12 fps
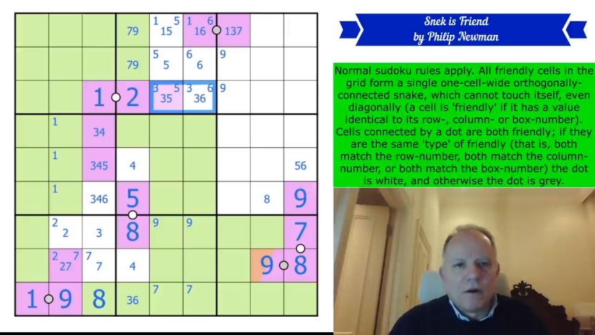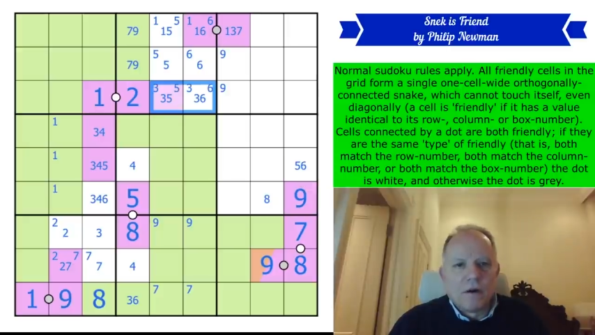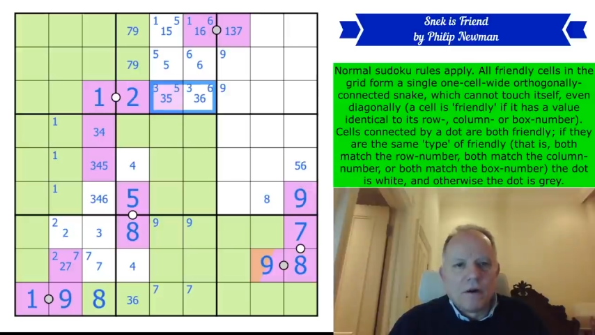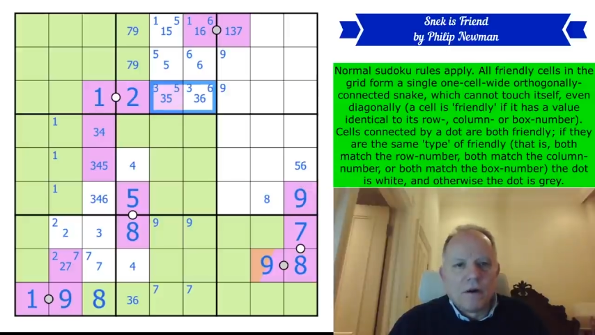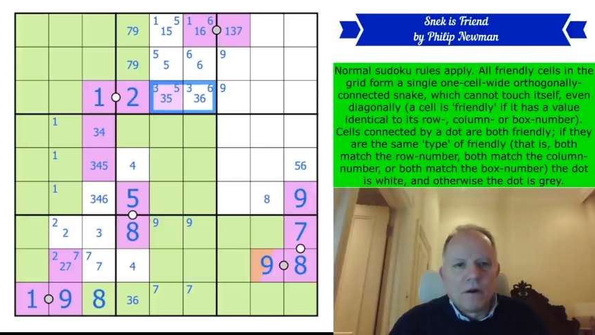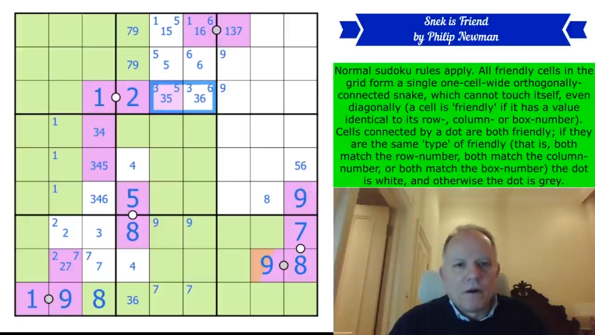
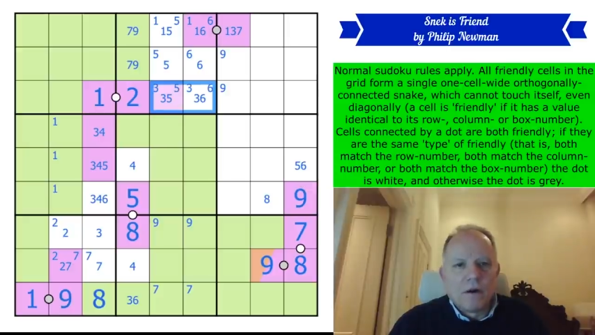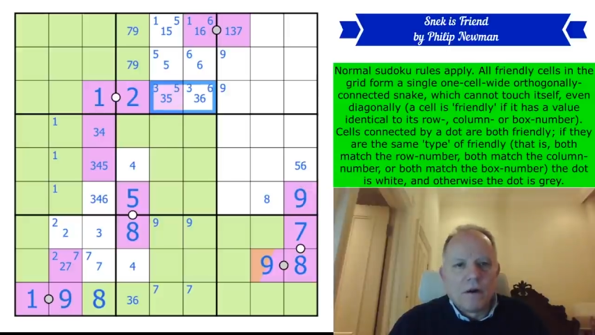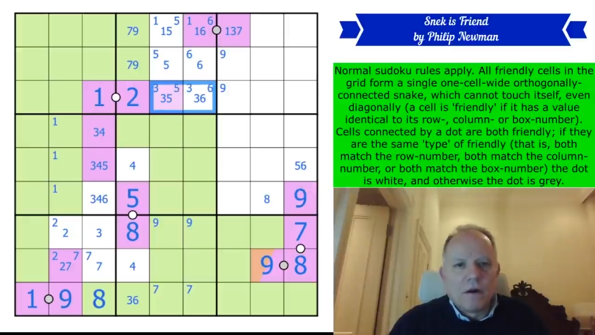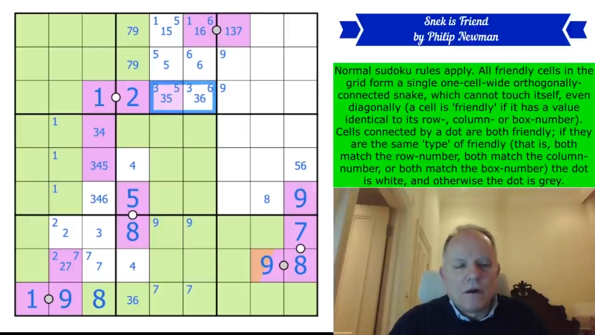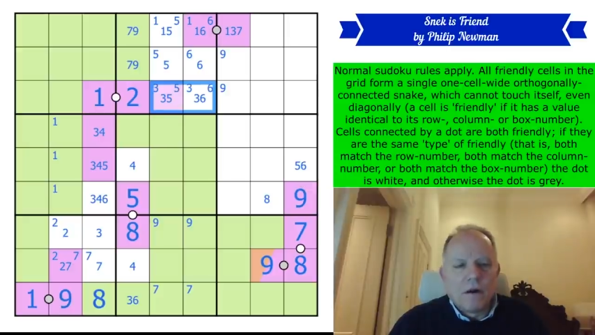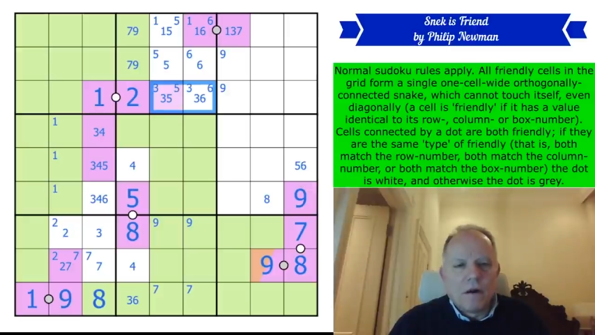
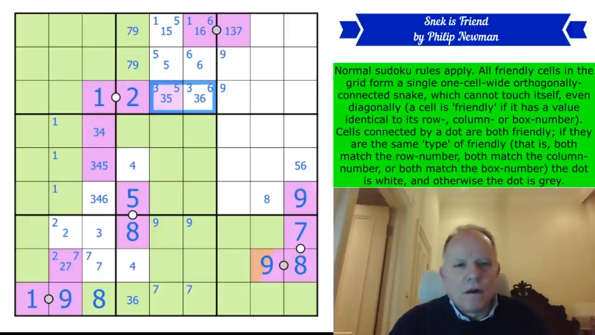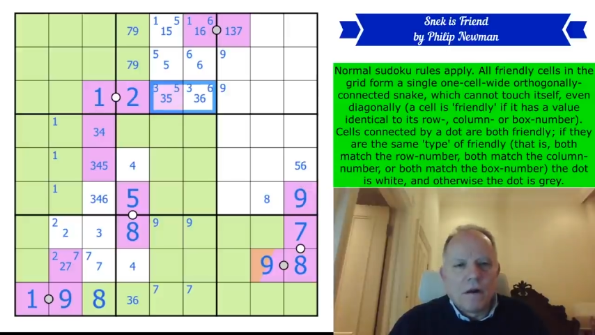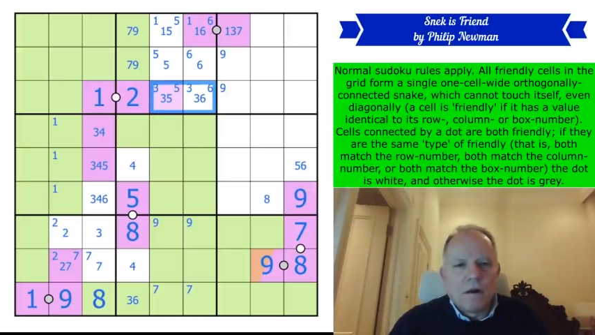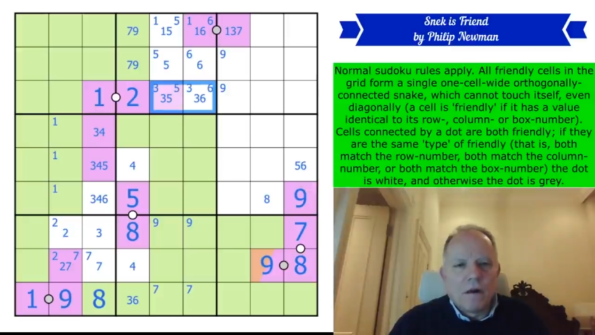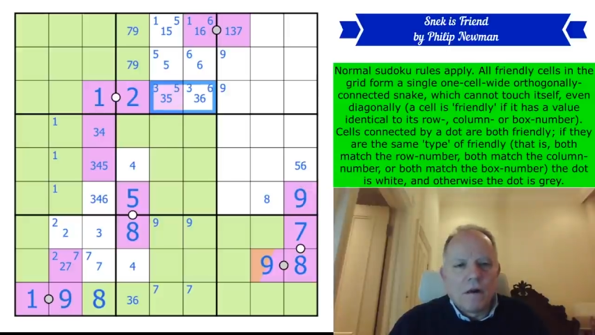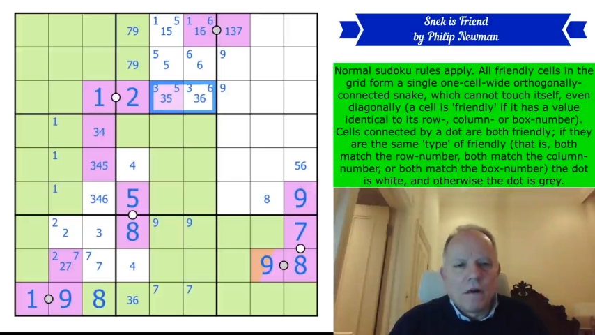
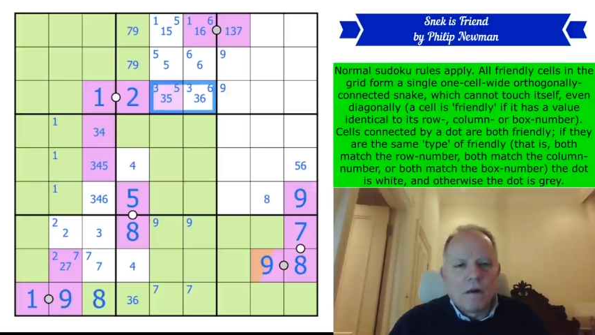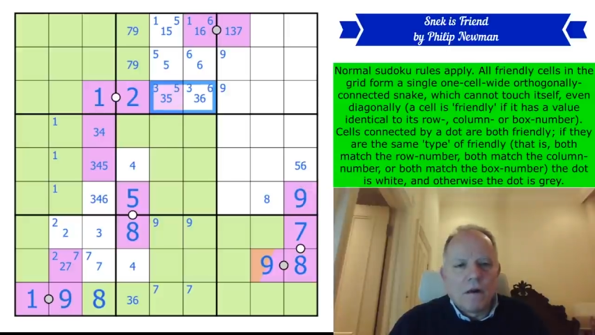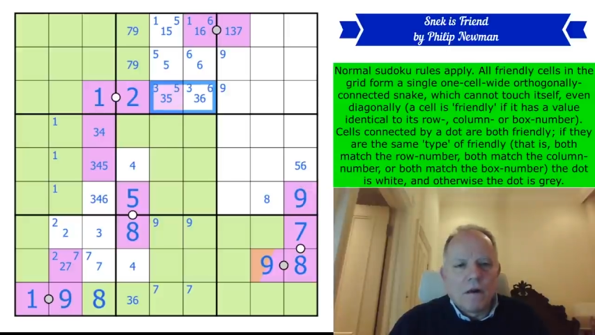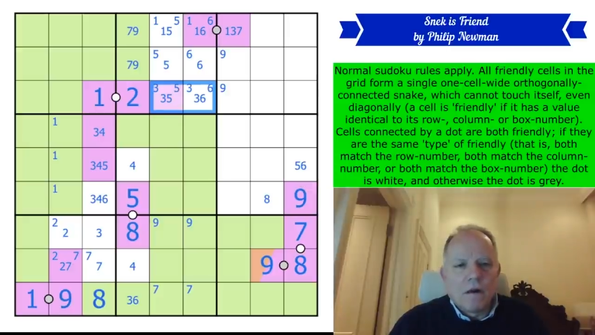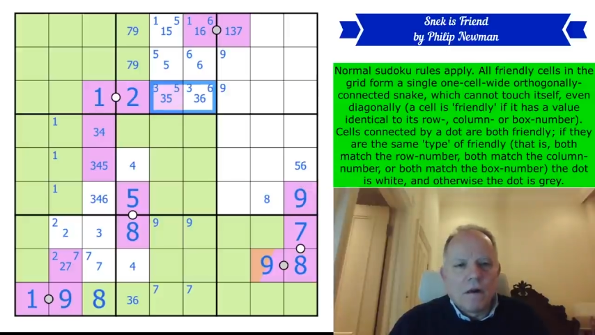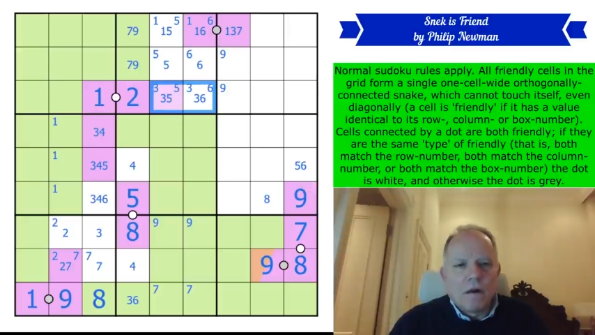
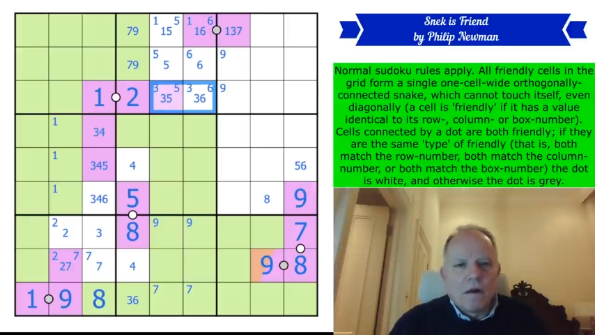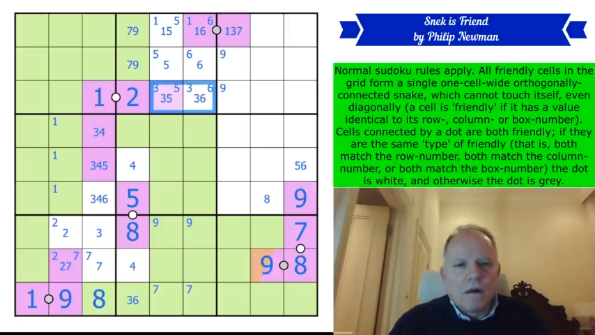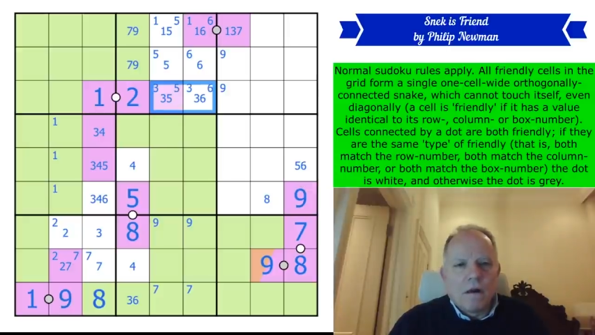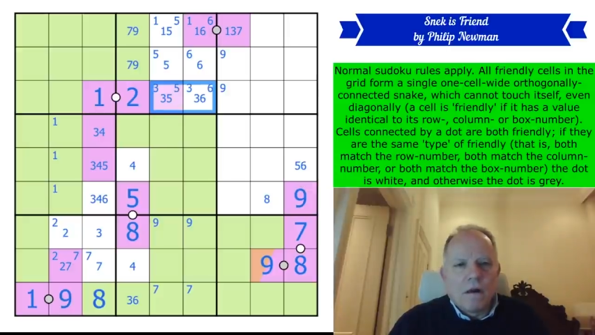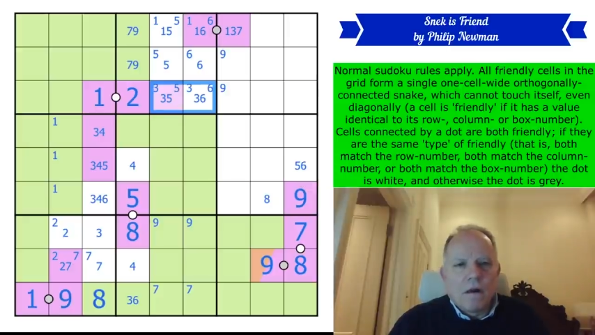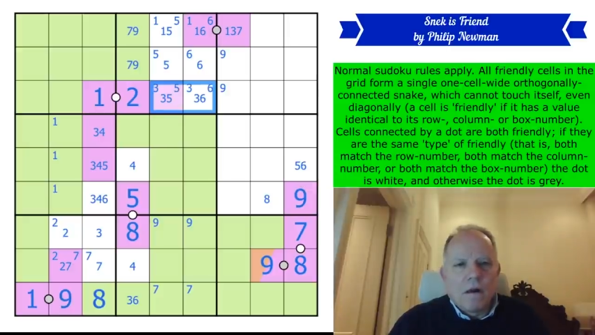
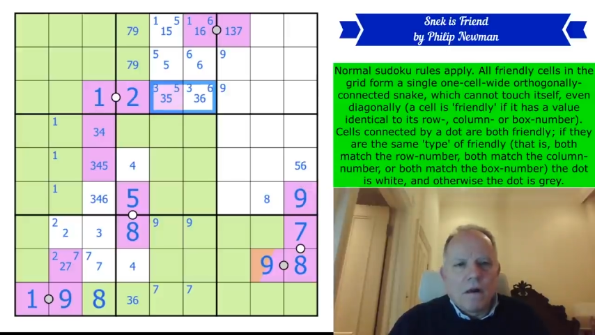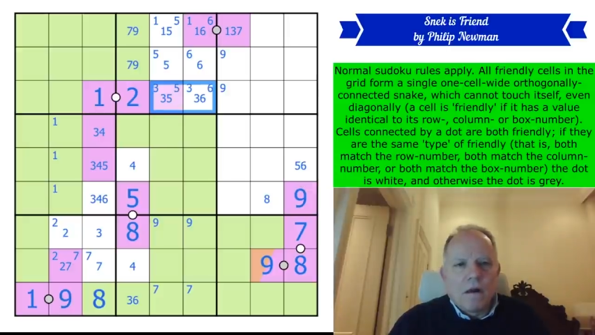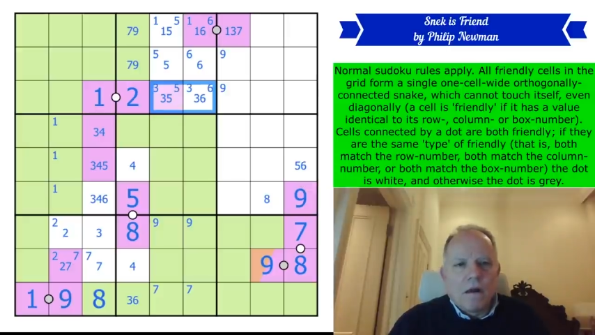Nobody speaks.